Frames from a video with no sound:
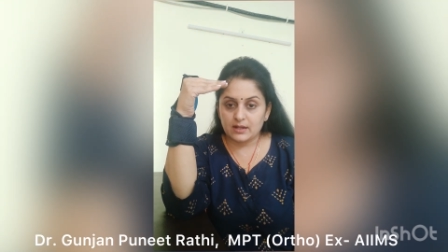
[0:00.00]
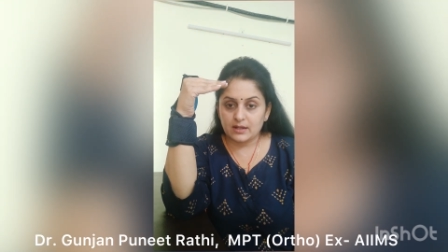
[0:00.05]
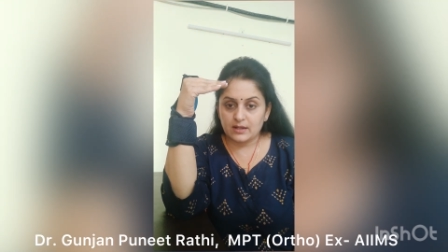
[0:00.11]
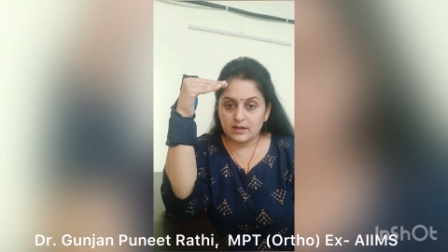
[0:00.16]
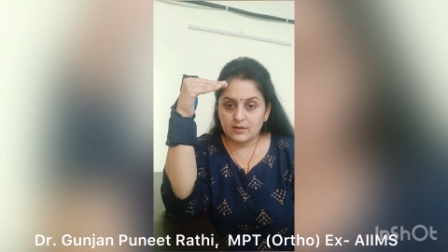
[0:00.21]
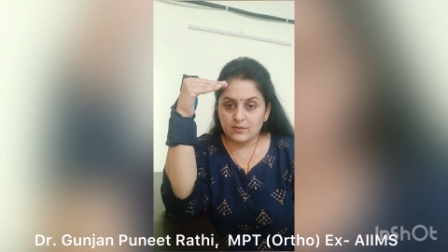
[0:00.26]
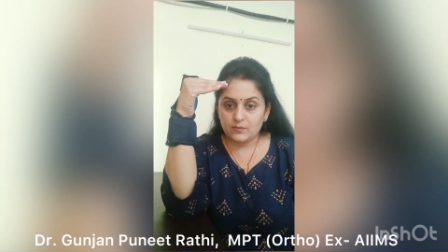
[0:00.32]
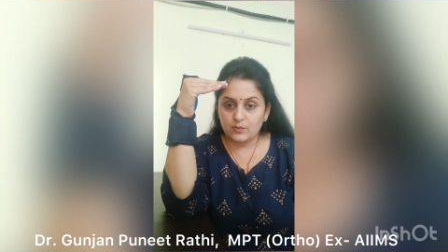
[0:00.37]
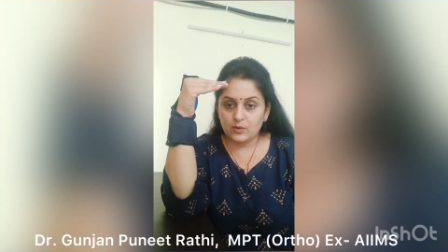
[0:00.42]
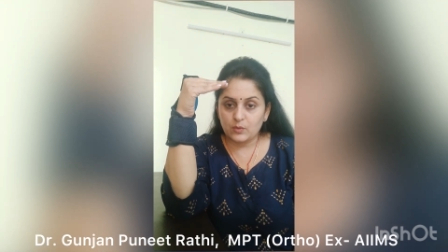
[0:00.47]

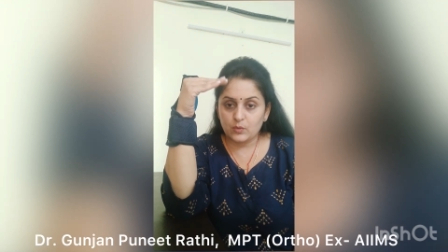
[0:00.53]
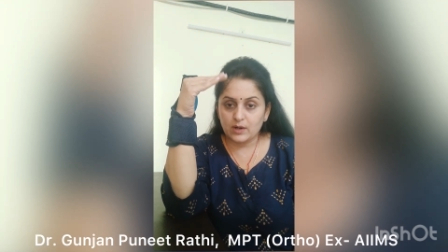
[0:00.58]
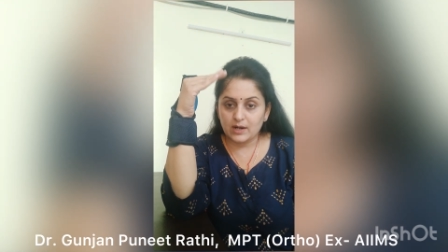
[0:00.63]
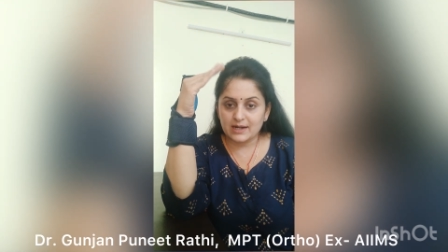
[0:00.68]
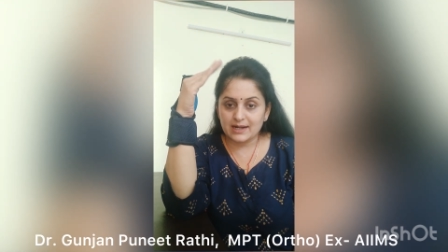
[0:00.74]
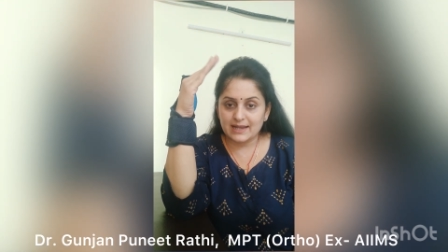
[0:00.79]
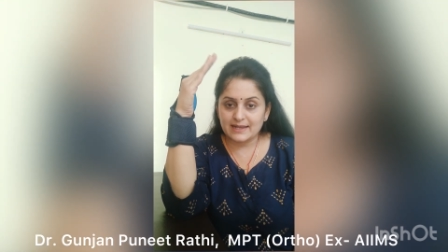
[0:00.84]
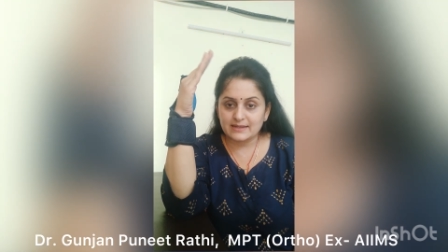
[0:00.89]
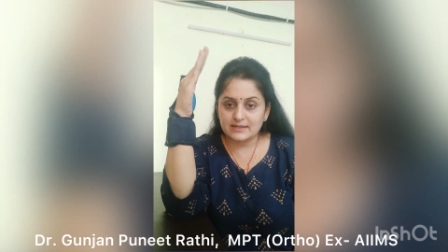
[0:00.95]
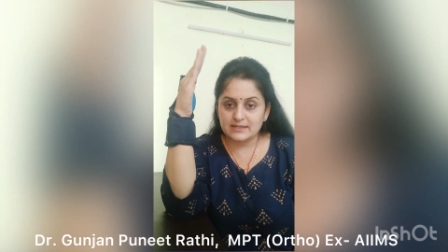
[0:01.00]
will work
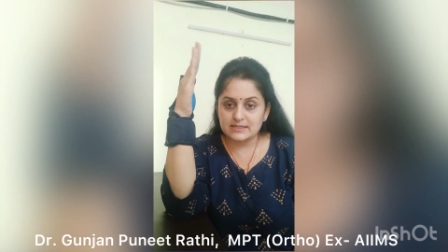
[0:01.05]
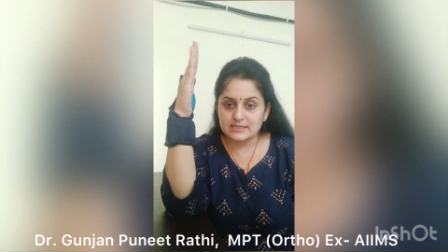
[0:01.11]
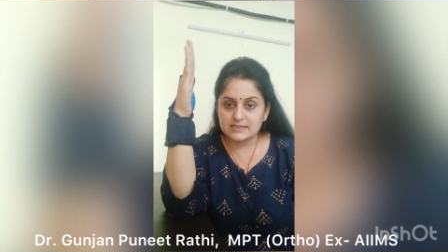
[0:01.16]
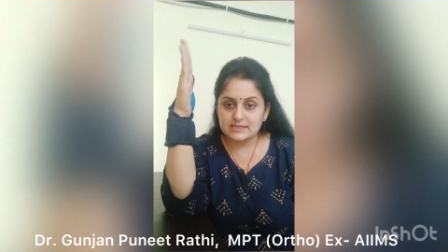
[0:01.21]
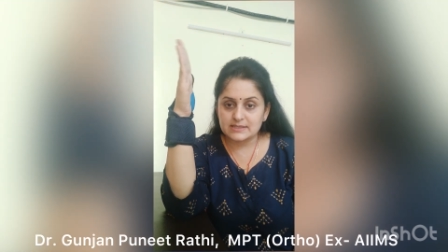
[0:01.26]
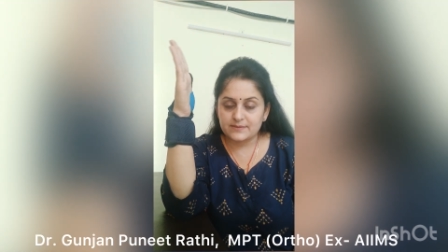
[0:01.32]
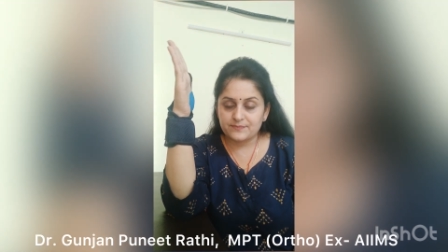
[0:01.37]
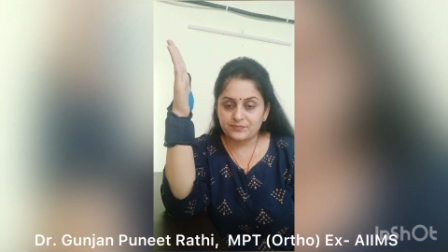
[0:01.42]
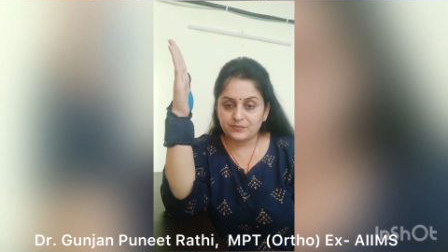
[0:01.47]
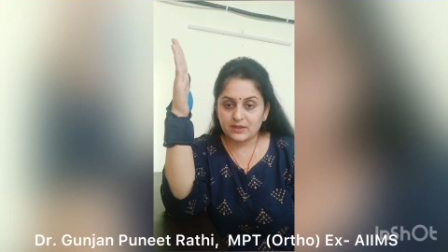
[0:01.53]
like this.
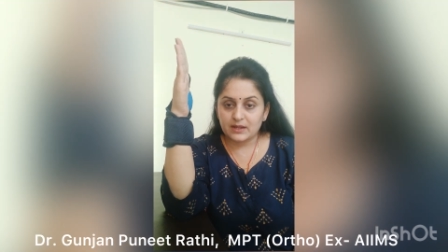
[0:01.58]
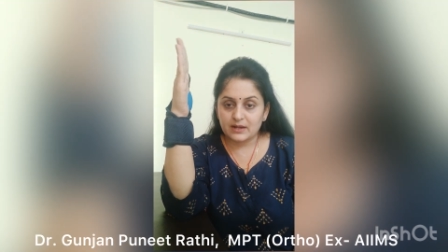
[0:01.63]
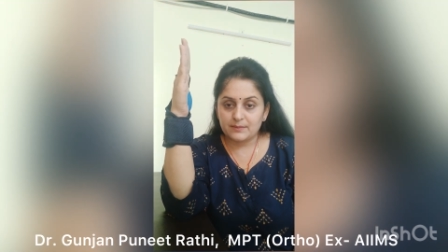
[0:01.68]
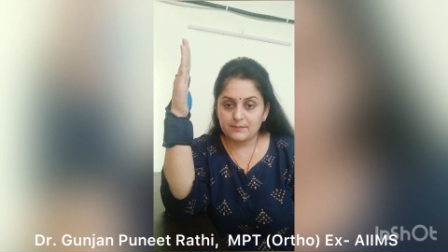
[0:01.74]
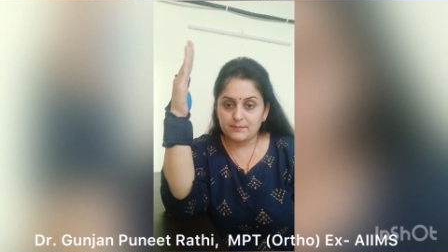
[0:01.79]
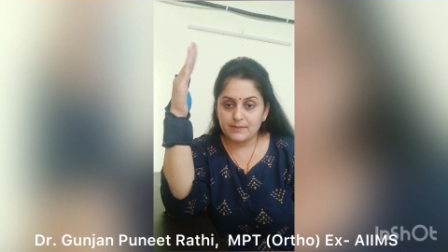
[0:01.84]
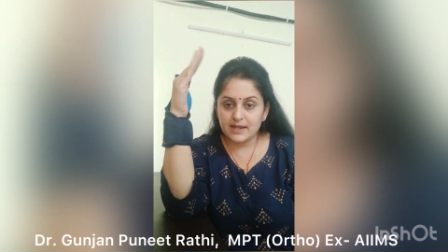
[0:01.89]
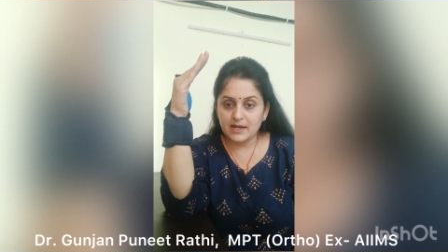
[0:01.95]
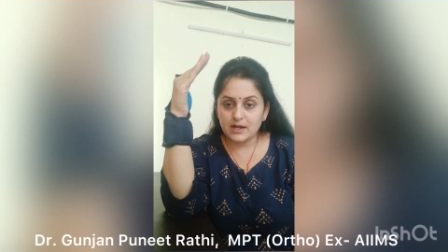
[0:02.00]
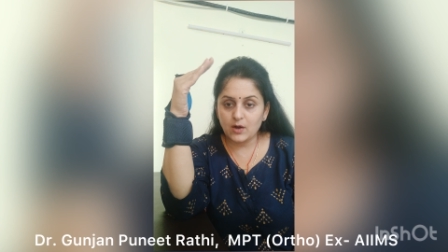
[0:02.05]

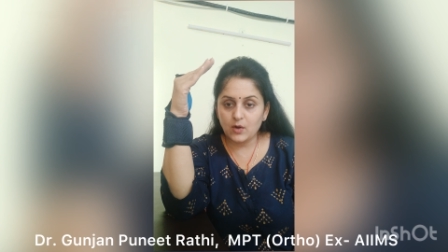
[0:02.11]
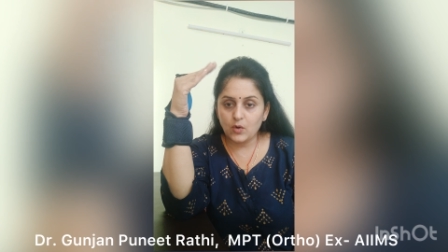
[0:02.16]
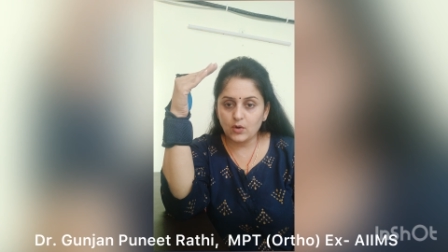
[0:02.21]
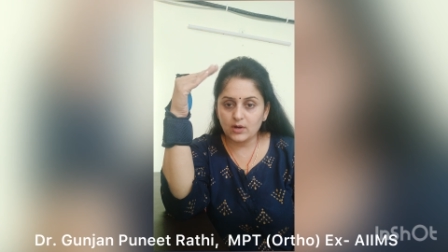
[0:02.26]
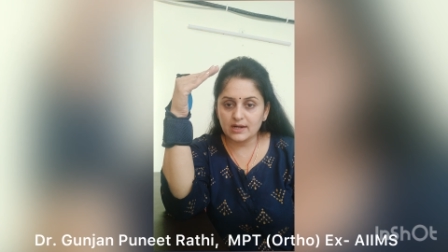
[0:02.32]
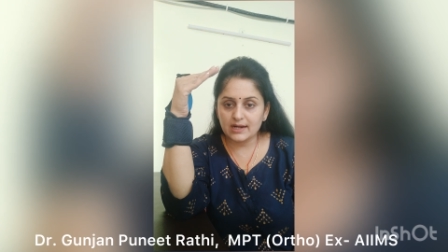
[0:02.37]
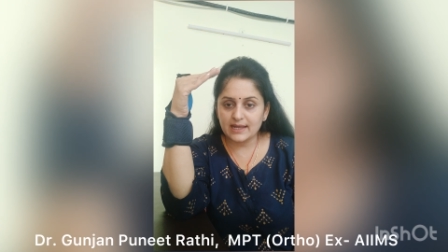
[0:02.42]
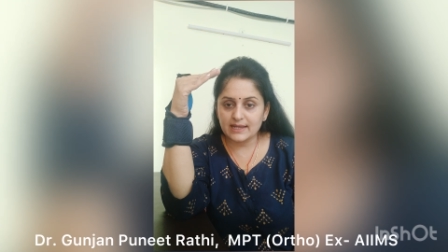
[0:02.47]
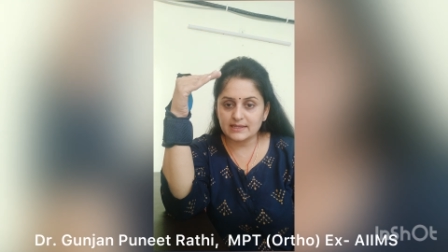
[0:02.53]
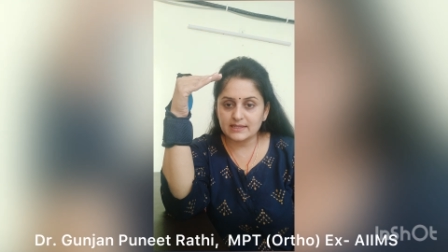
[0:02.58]
Make a hook
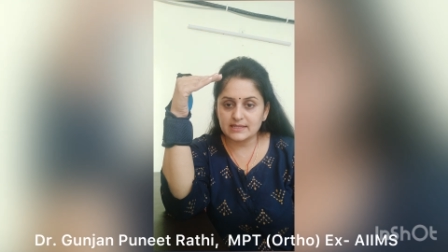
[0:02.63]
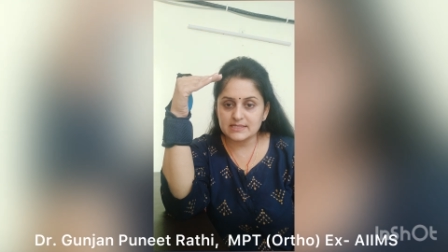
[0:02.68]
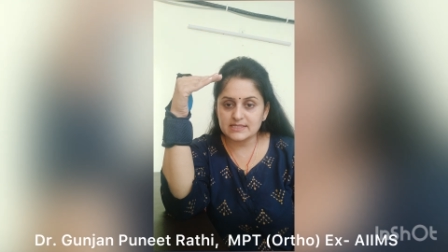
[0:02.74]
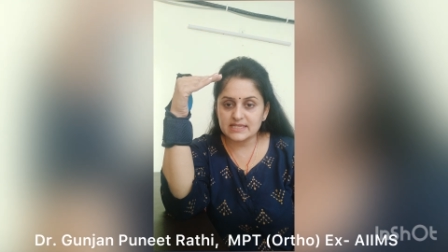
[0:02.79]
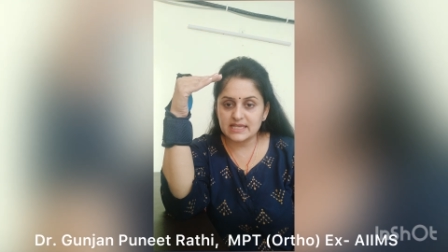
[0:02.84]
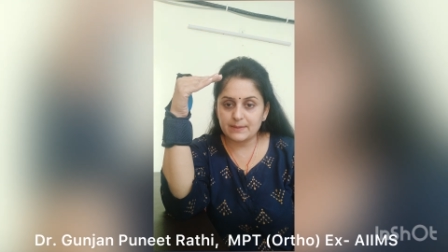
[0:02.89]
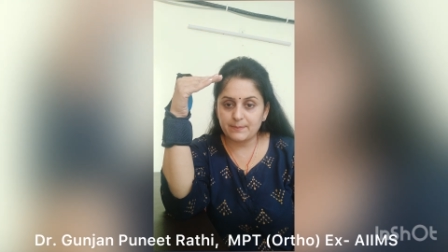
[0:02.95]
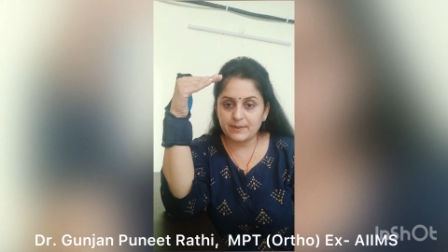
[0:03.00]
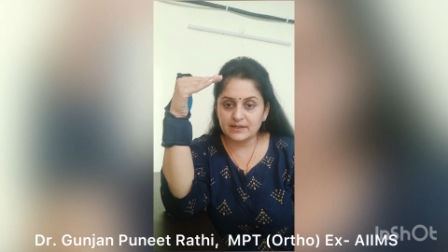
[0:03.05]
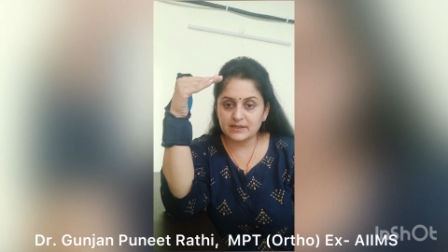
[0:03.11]
like this,
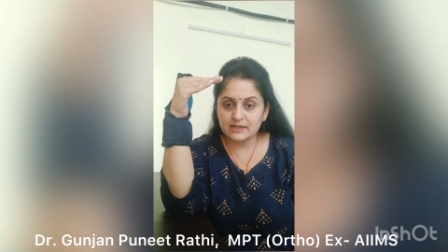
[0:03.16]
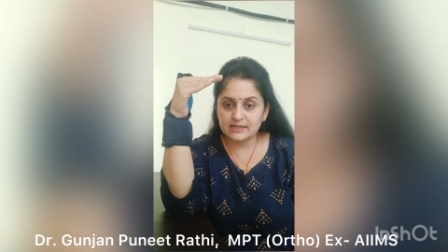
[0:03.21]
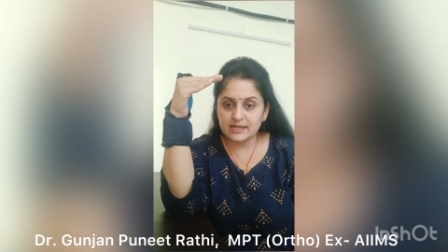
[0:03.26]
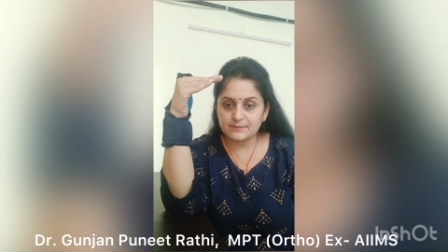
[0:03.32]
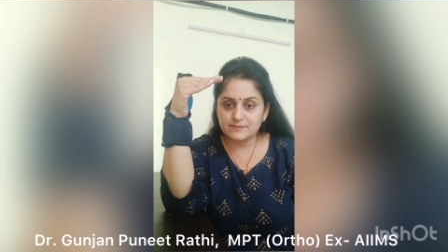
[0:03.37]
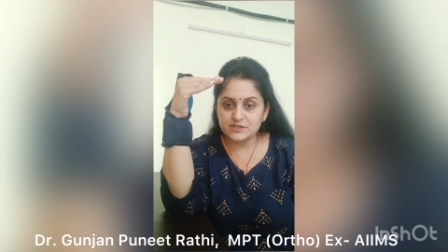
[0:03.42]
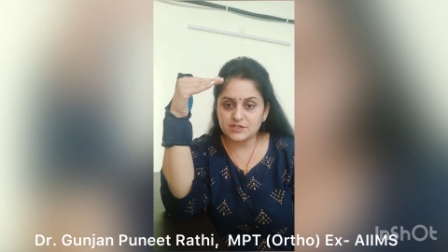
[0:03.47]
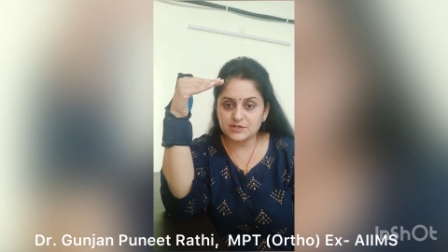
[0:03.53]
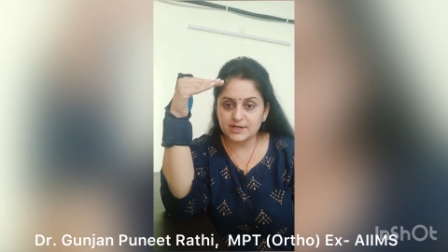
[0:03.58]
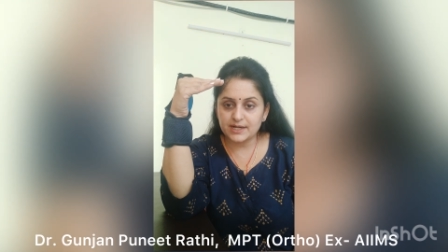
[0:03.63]
keeping the thumb
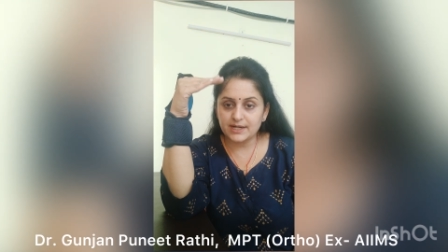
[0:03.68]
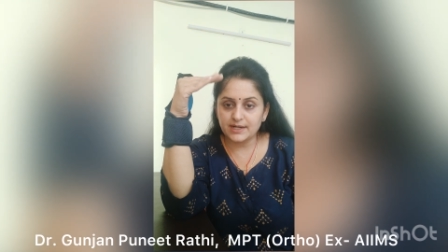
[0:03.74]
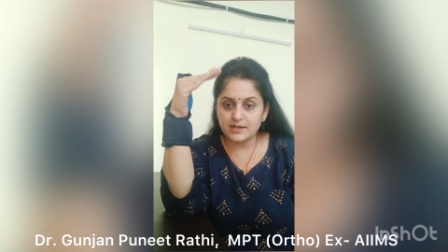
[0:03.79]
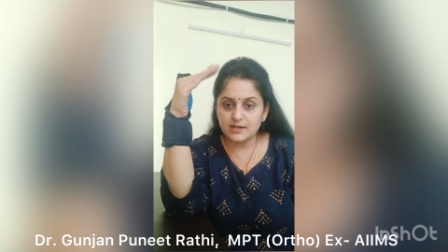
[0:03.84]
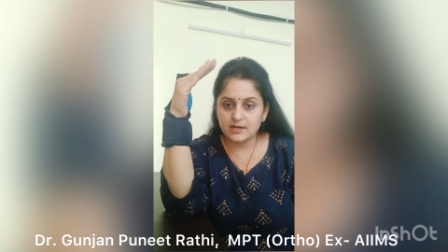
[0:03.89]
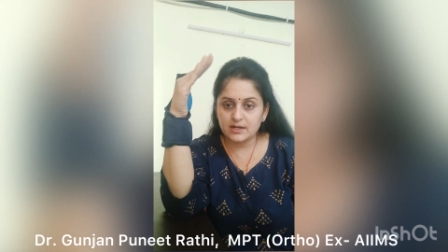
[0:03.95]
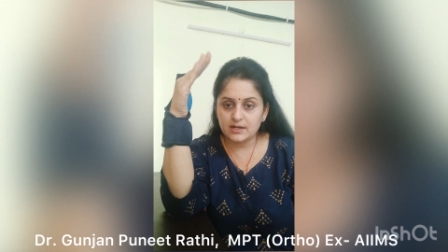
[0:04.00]
straight.